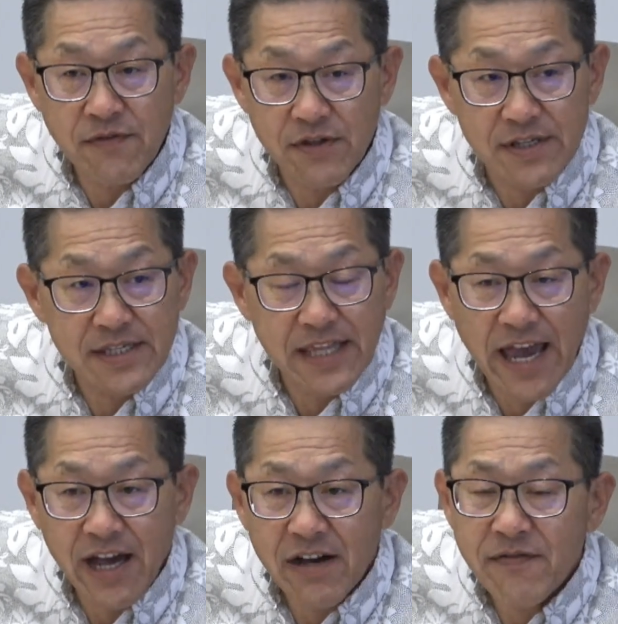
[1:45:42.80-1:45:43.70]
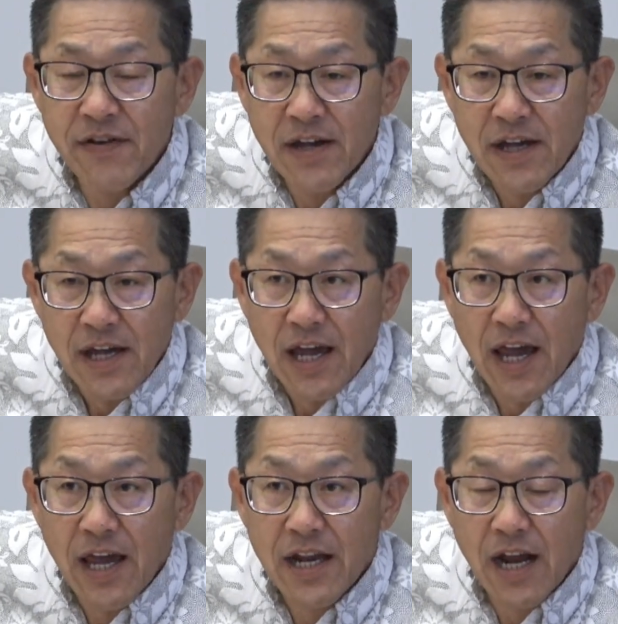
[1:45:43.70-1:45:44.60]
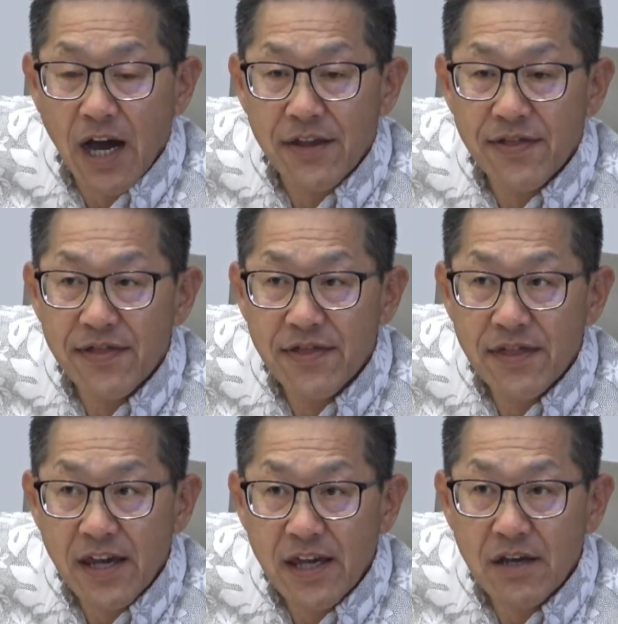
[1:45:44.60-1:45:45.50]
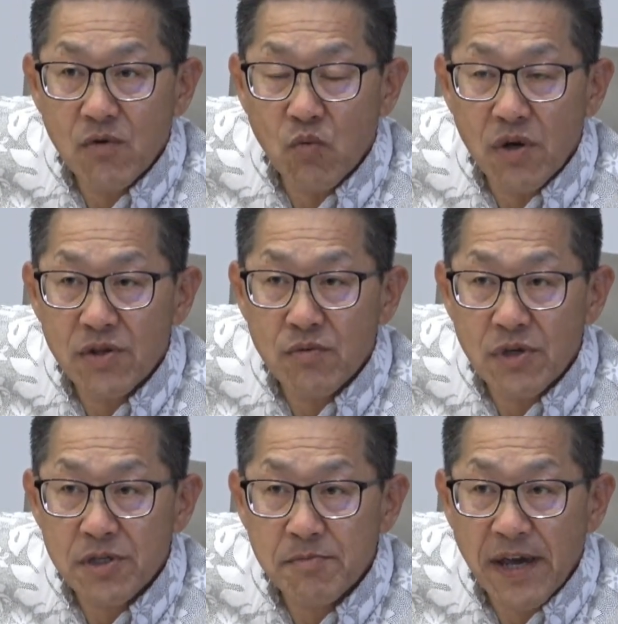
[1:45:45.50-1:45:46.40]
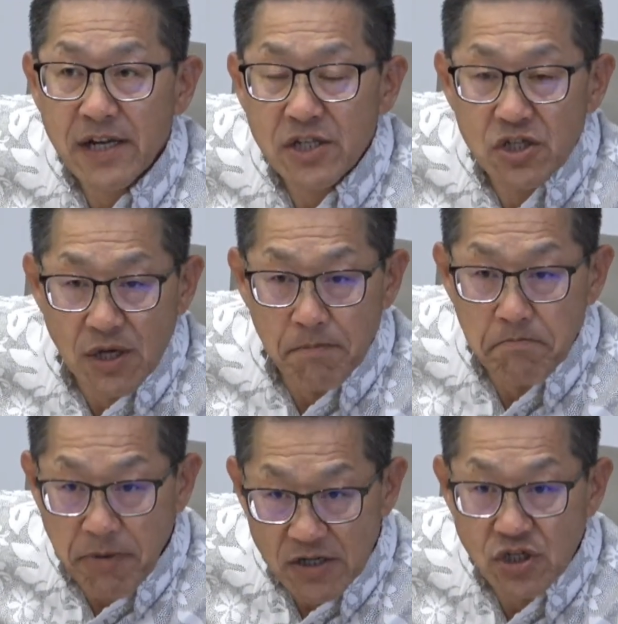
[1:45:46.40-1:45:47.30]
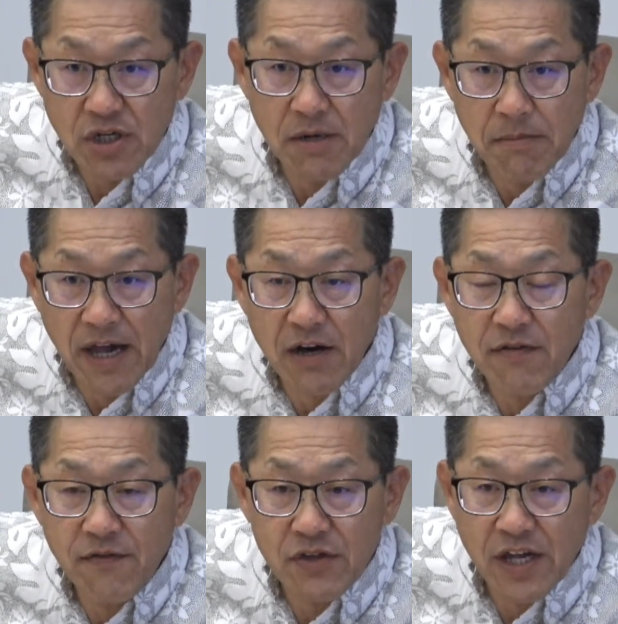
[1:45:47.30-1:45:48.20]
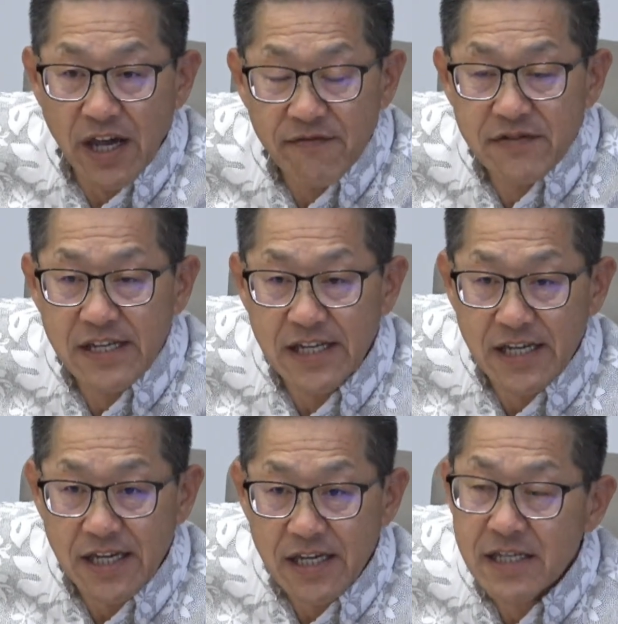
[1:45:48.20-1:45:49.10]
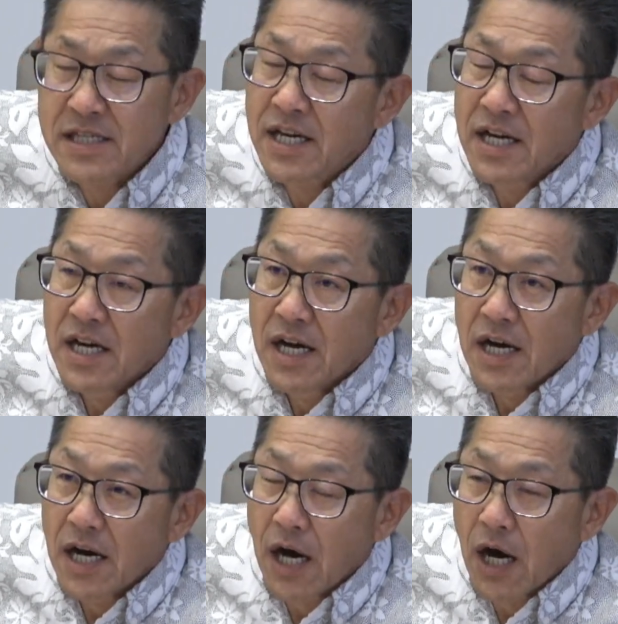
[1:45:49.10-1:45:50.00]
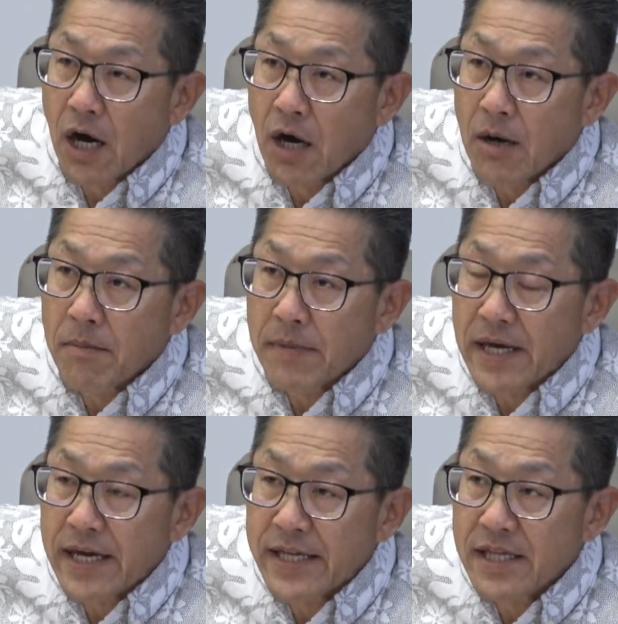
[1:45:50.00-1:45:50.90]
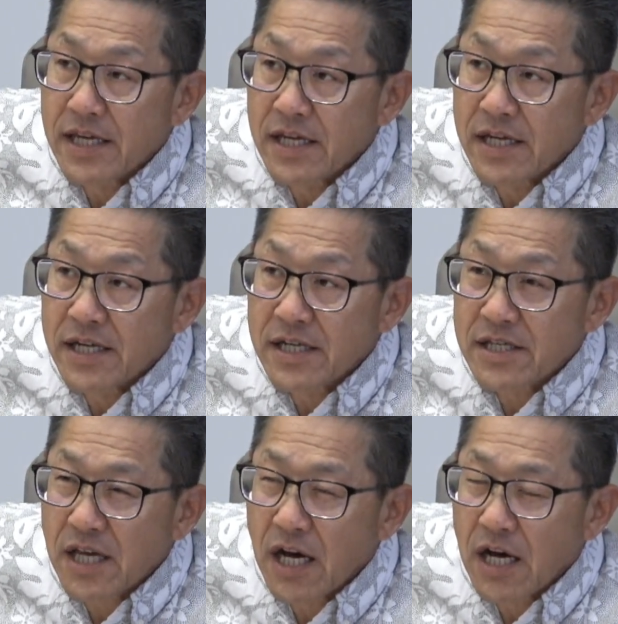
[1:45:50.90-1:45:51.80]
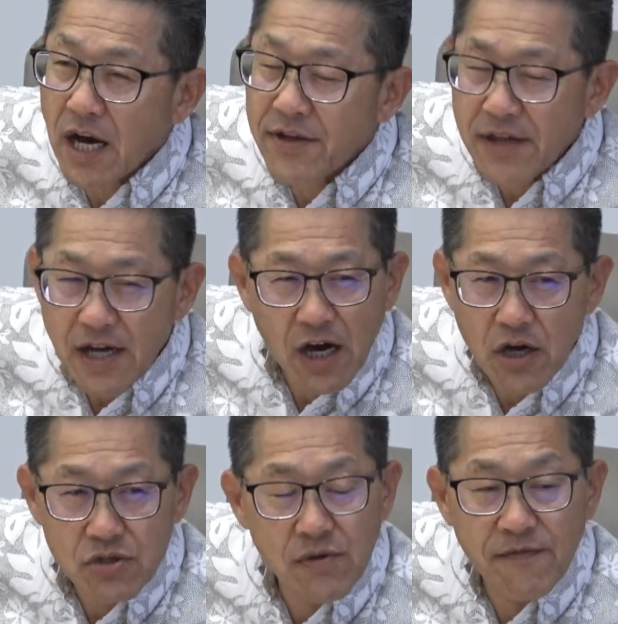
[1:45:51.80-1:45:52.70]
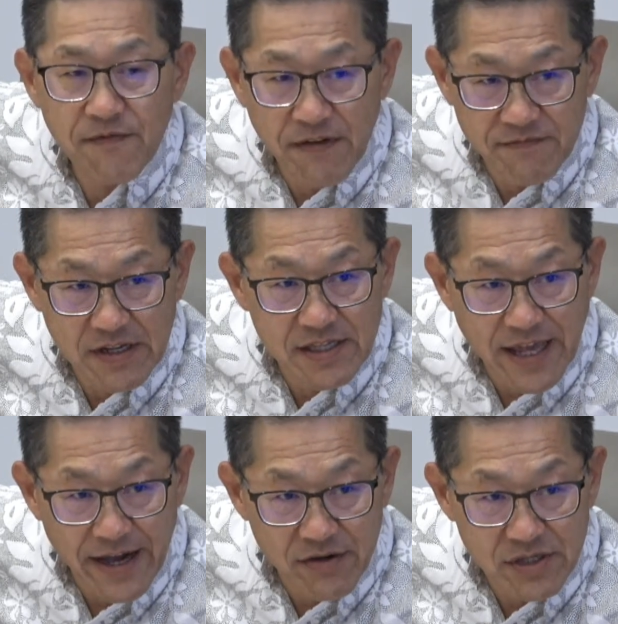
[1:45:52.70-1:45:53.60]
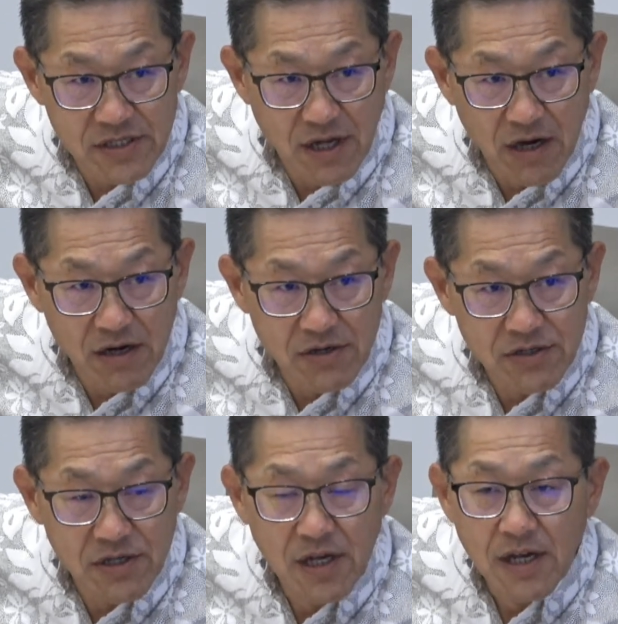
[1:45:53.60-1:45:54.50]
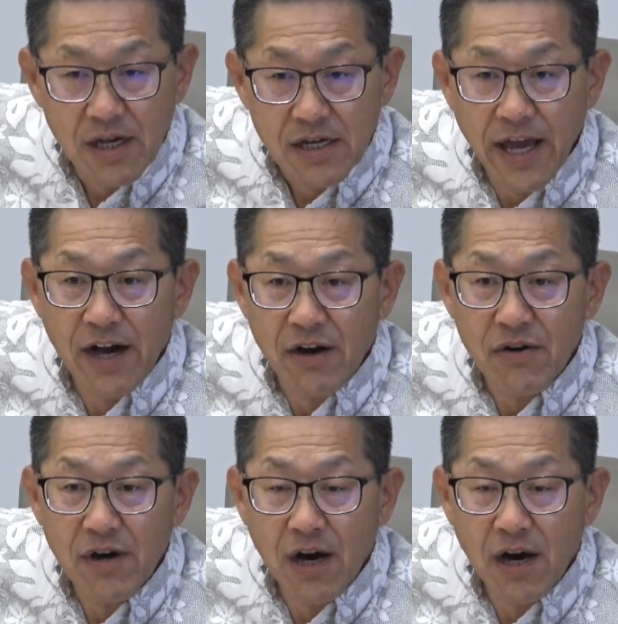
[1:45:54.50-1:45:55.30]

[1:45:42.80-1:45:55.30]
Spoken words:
the staff. And I think with respect to the budget amount for the FTEs, it is, I think, $150,000. Now,